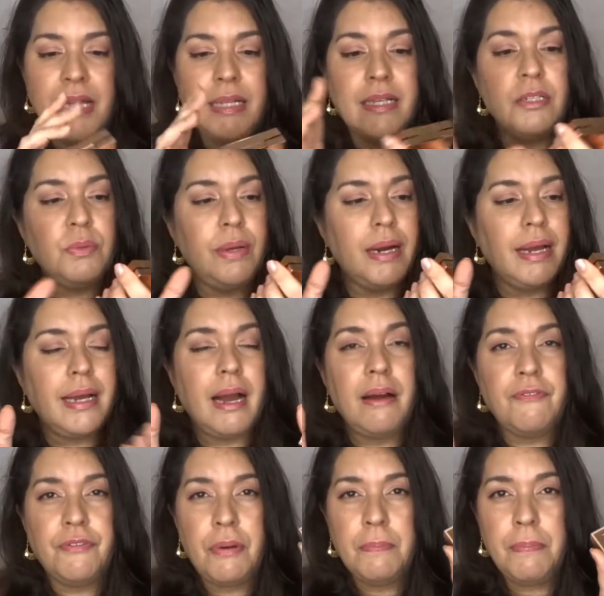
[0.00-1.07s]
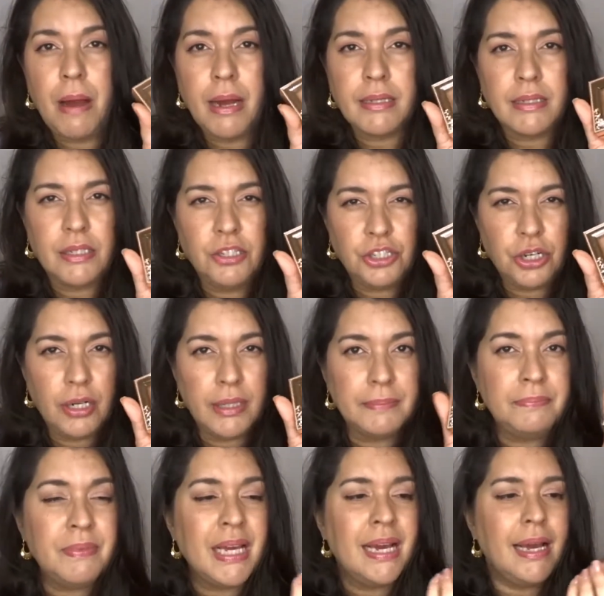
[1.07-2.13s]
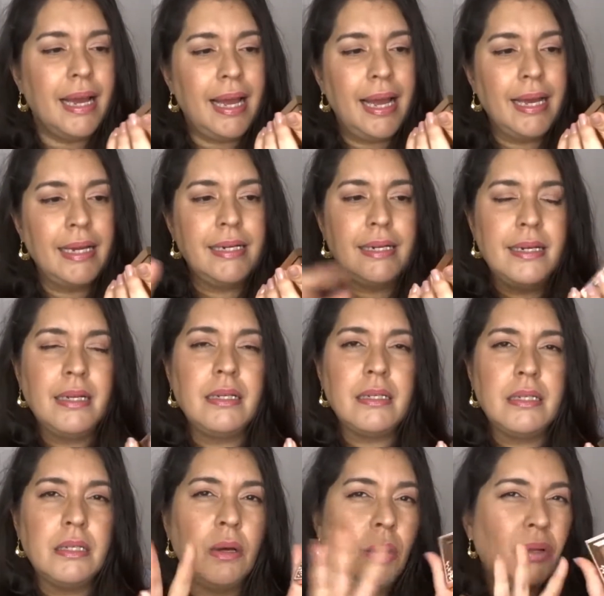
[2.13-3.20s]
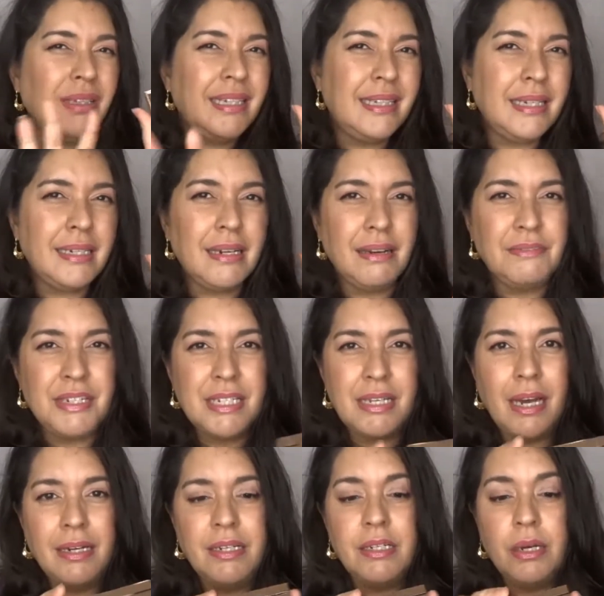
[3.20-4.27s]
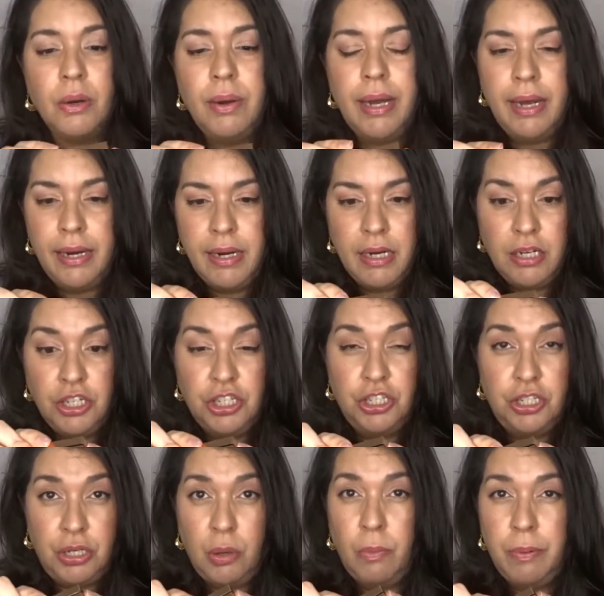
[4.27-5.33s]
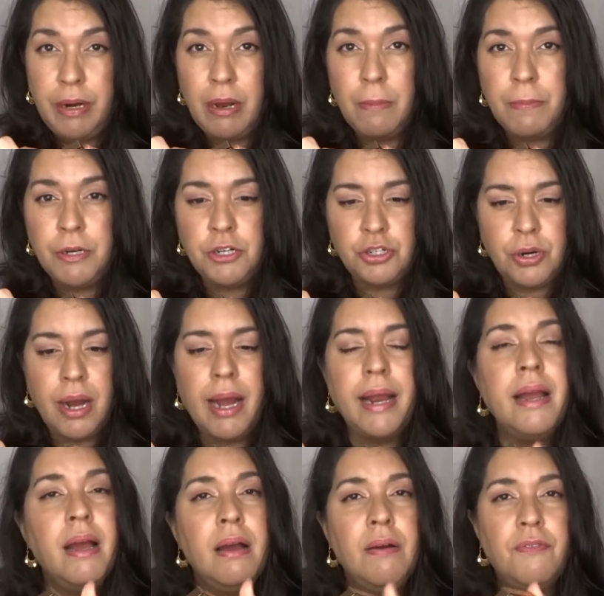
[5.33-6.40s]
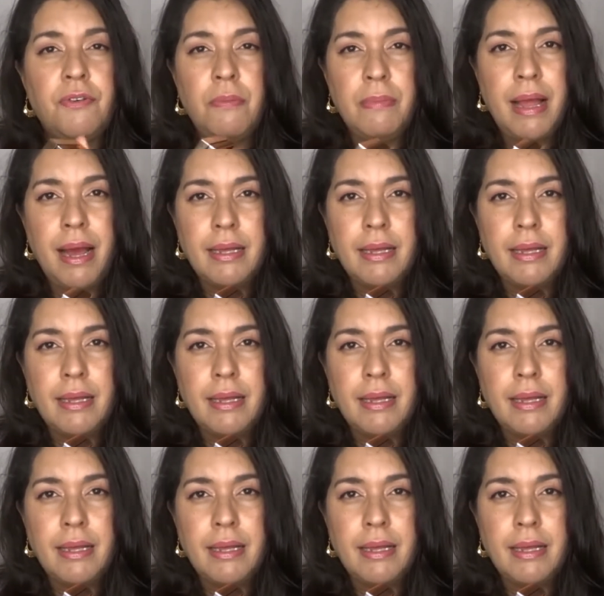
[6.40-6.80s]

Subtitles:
this one I got from BoxyCharm, and it's the only thing that I decided to go ahead and just open up and try from